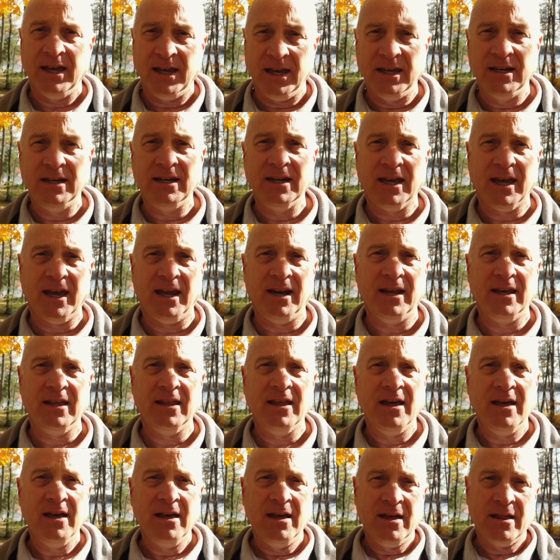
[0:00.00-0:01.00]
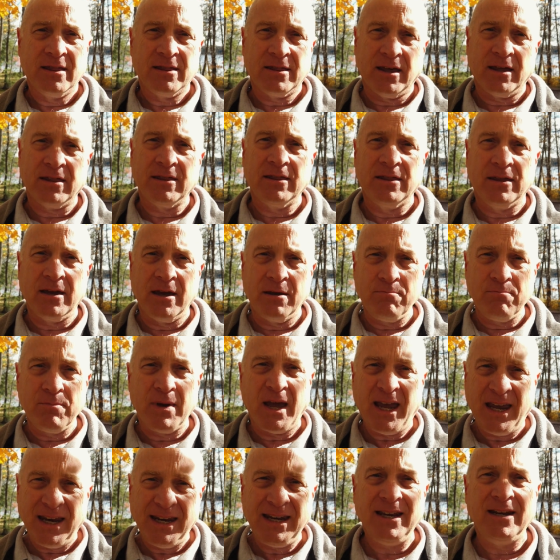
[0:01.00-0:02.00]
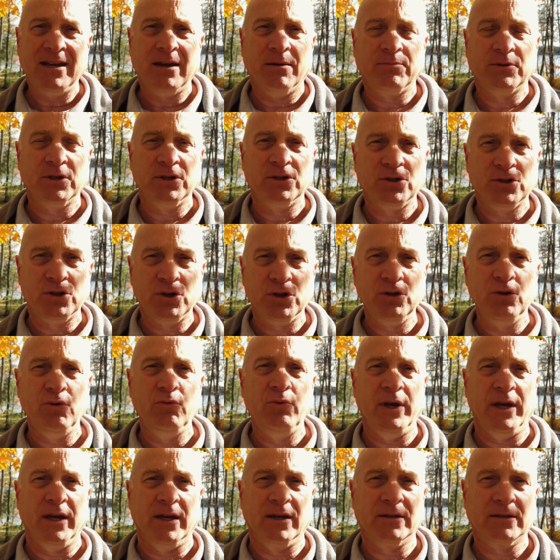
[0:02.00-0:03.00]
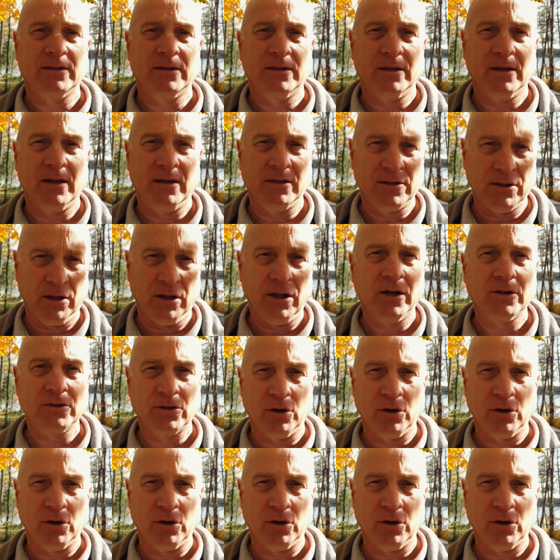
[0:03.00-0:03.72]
indicating that they may need up to 2 weeks until